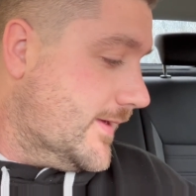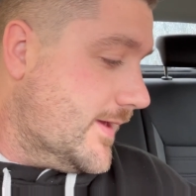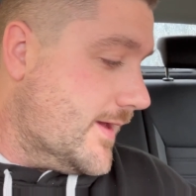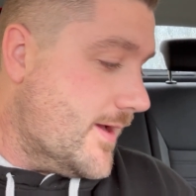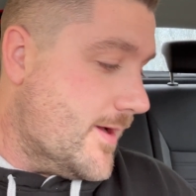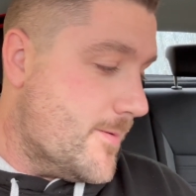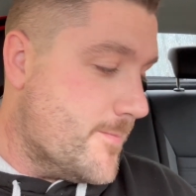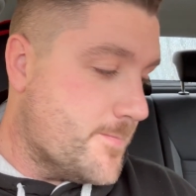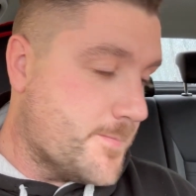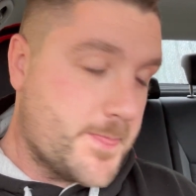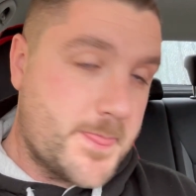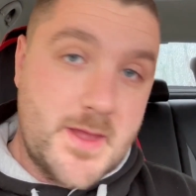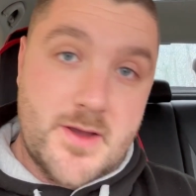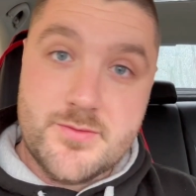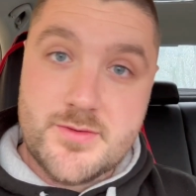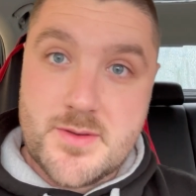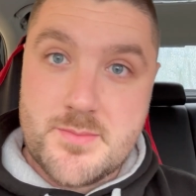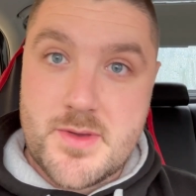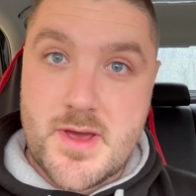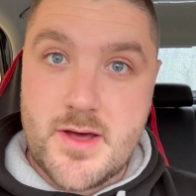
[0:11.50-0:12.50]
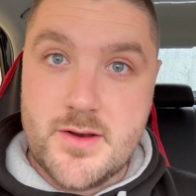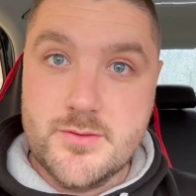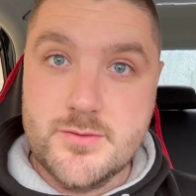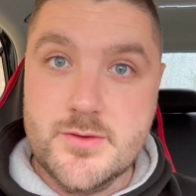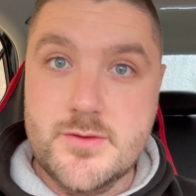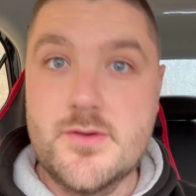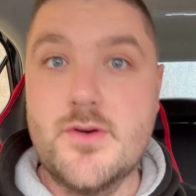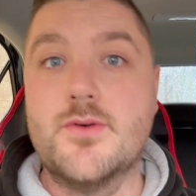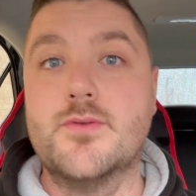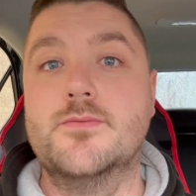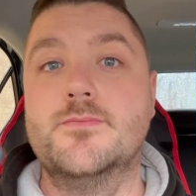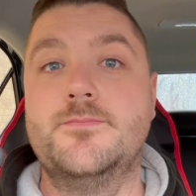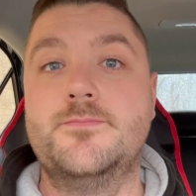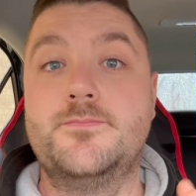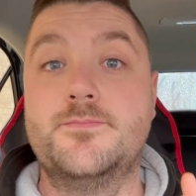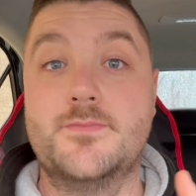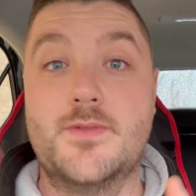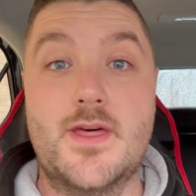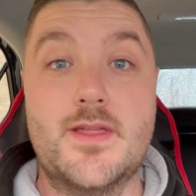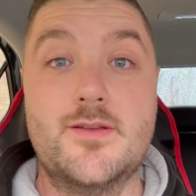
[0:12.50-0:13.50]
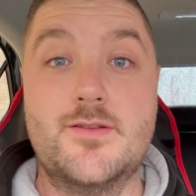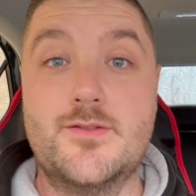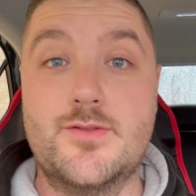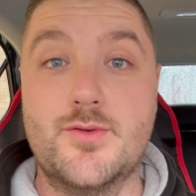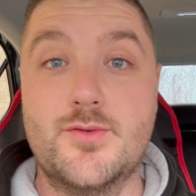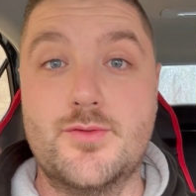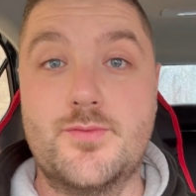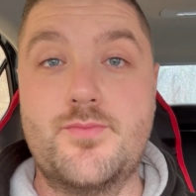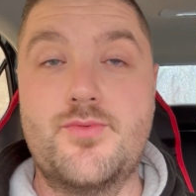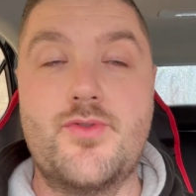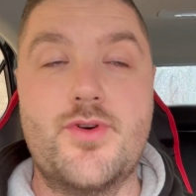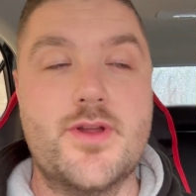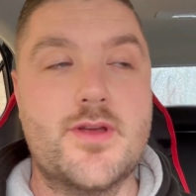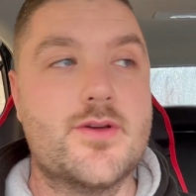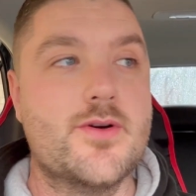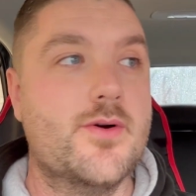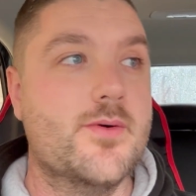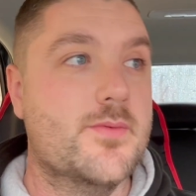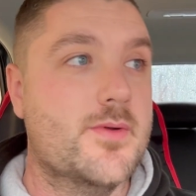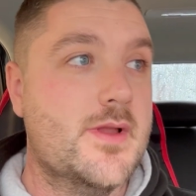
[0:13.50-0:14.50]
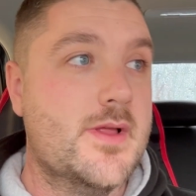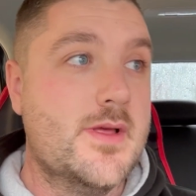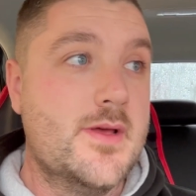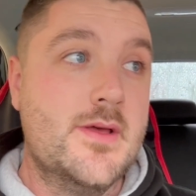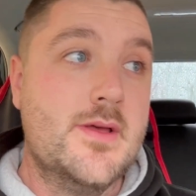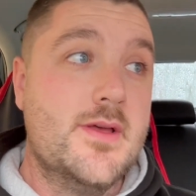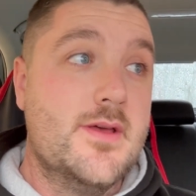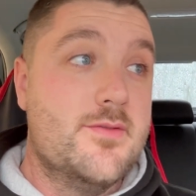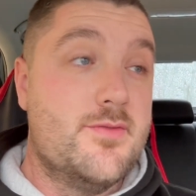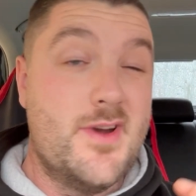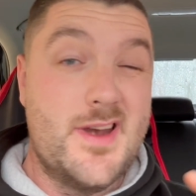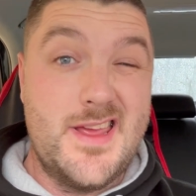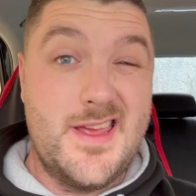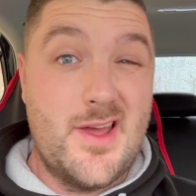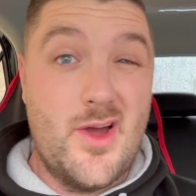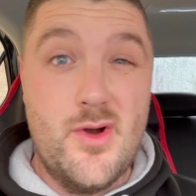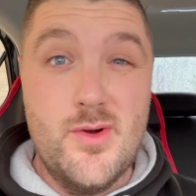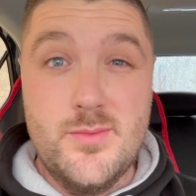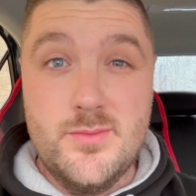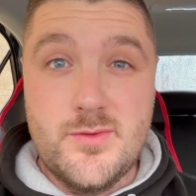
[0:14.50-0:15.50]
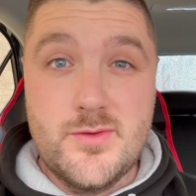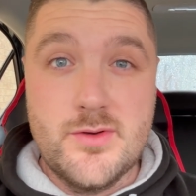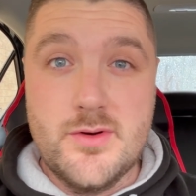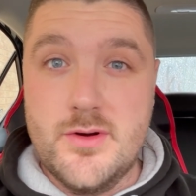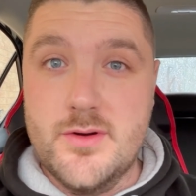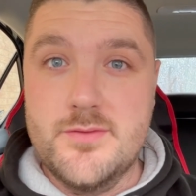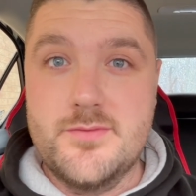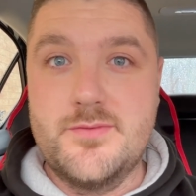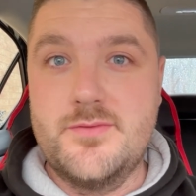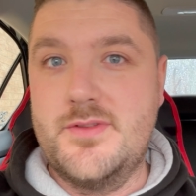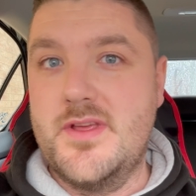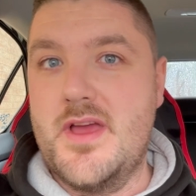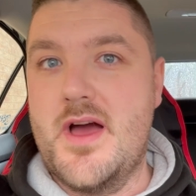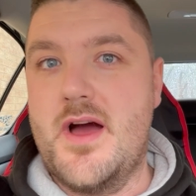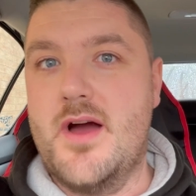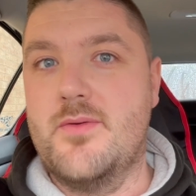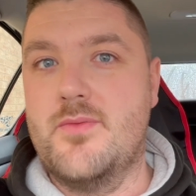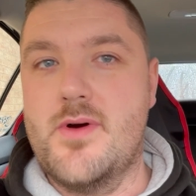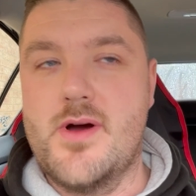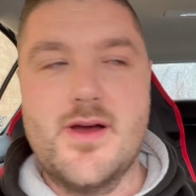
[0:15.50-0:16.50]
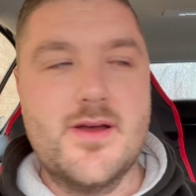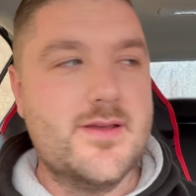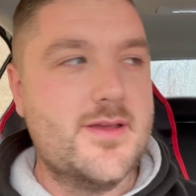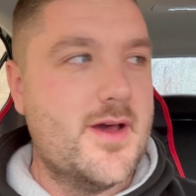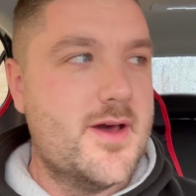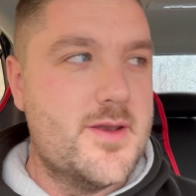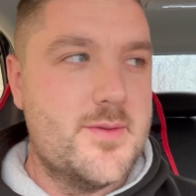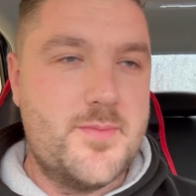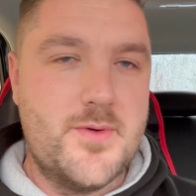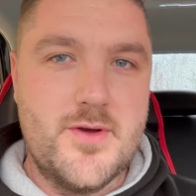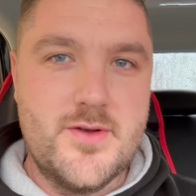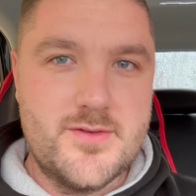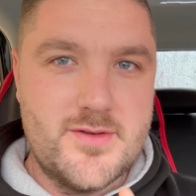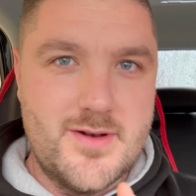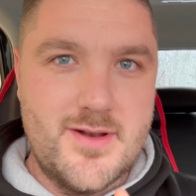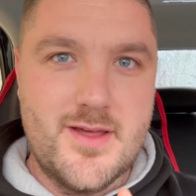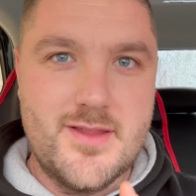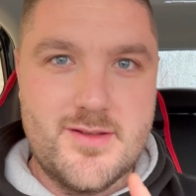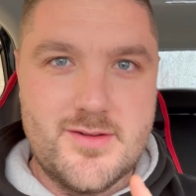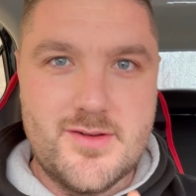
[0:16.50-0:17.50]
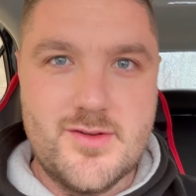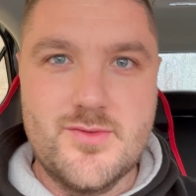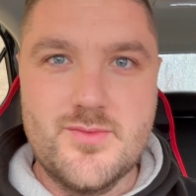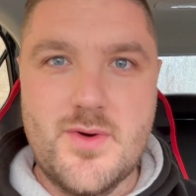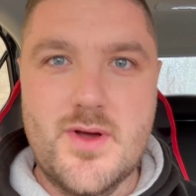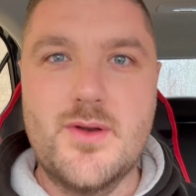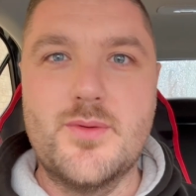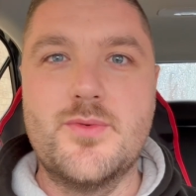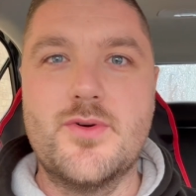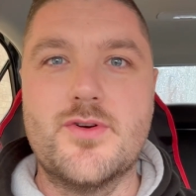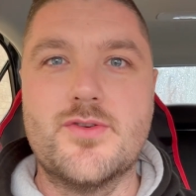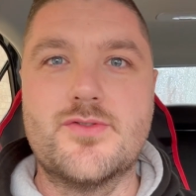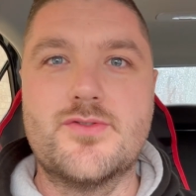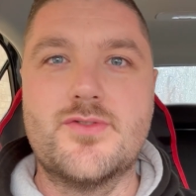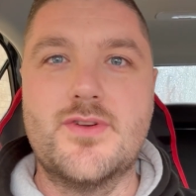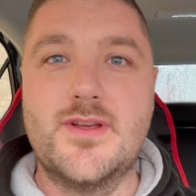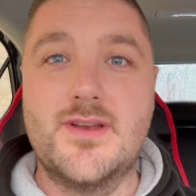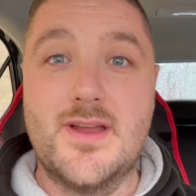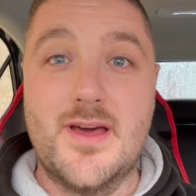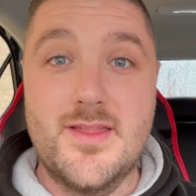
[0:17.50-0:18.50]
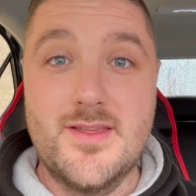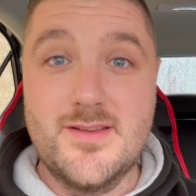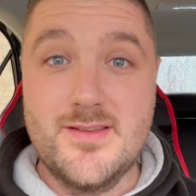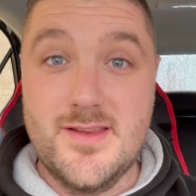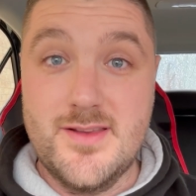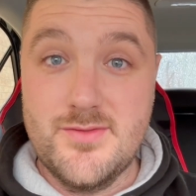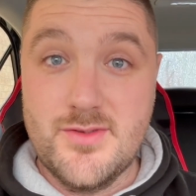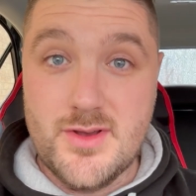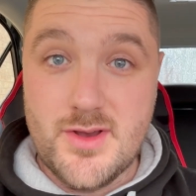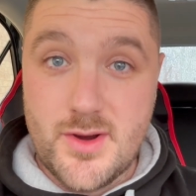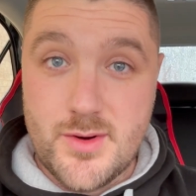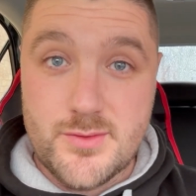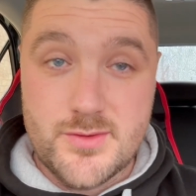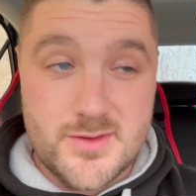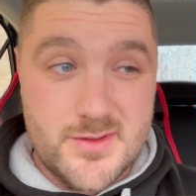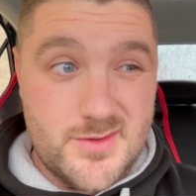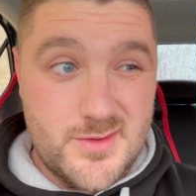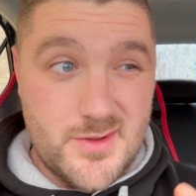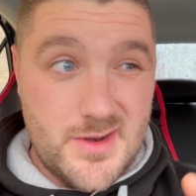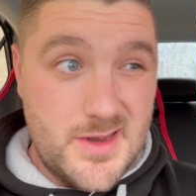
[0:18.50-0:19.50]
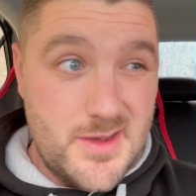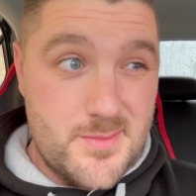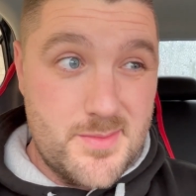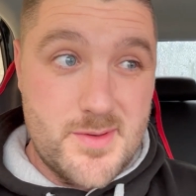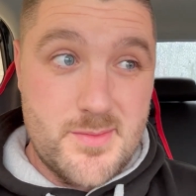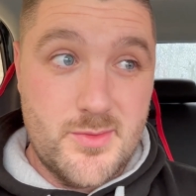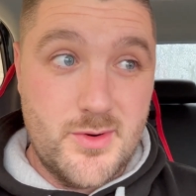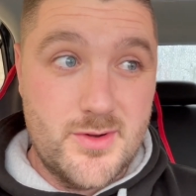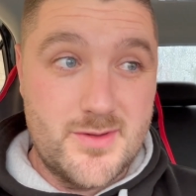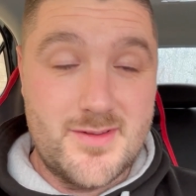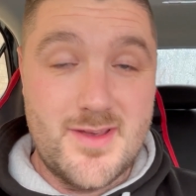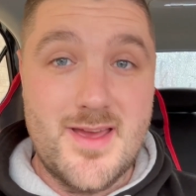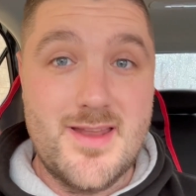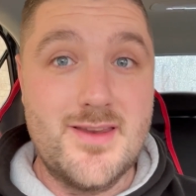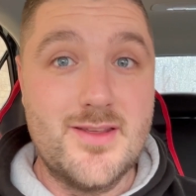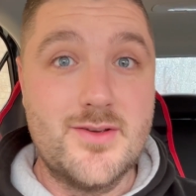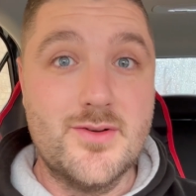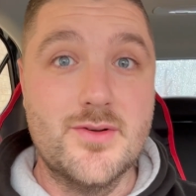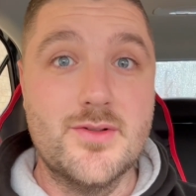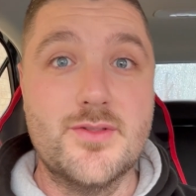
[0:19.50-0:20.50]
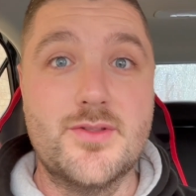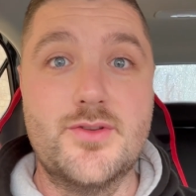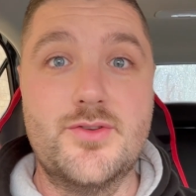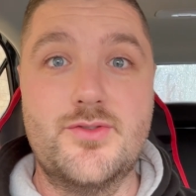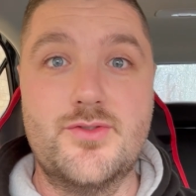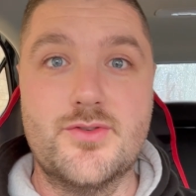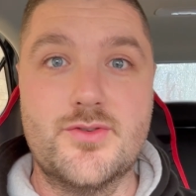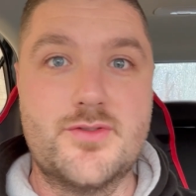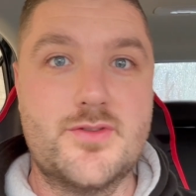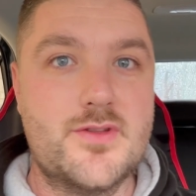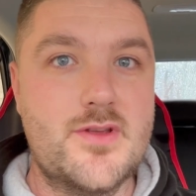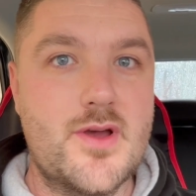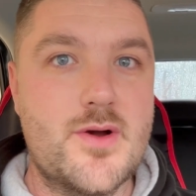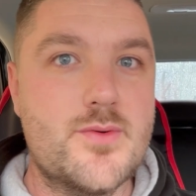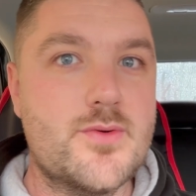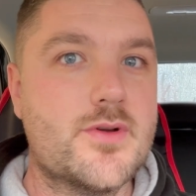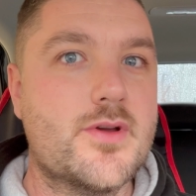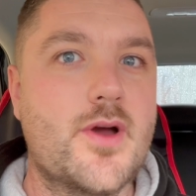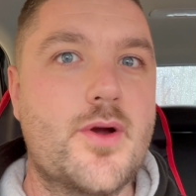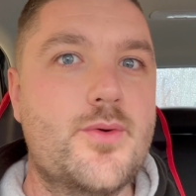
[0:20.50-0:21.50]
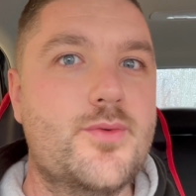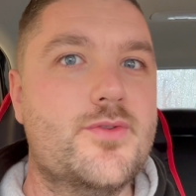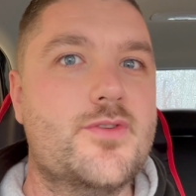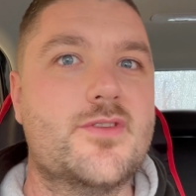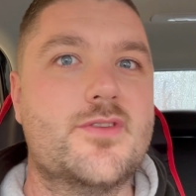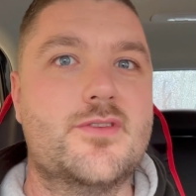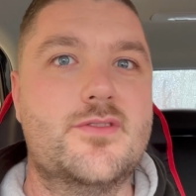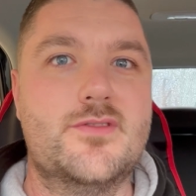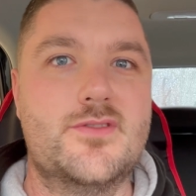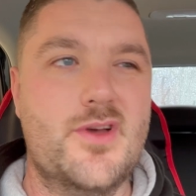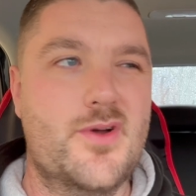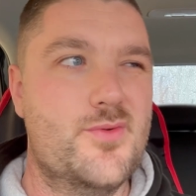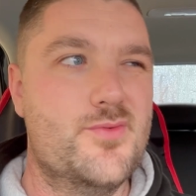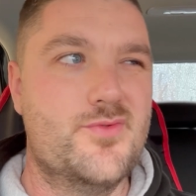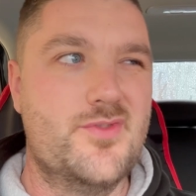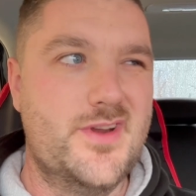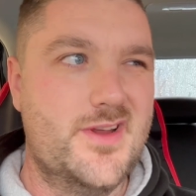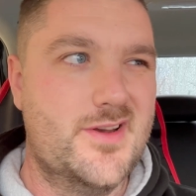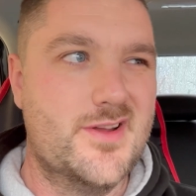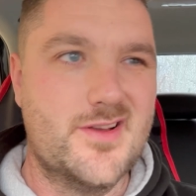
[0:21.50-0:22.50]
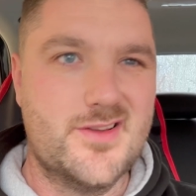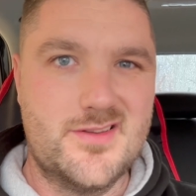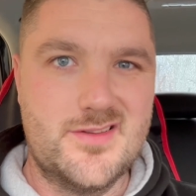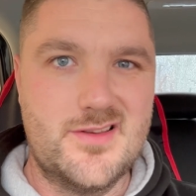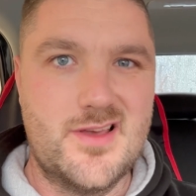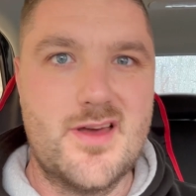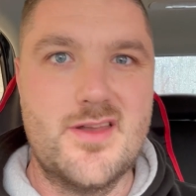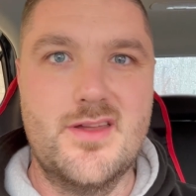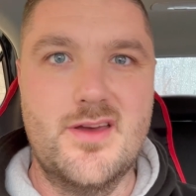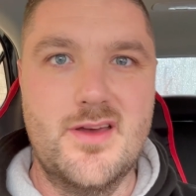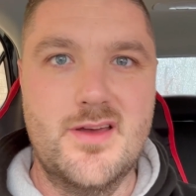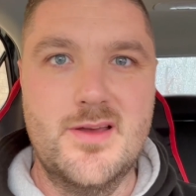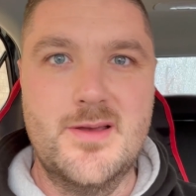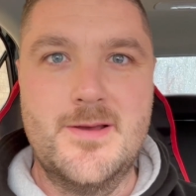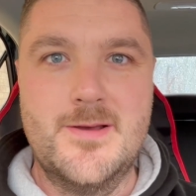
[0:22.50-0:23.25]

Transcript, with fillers: um, I've sent me out another tool. Now this tool is pretty cool. For any home sort of DIY kind of person, now this is well up your street. Now this even goes on to a little bit more technical than just the old code, code reader, scanner.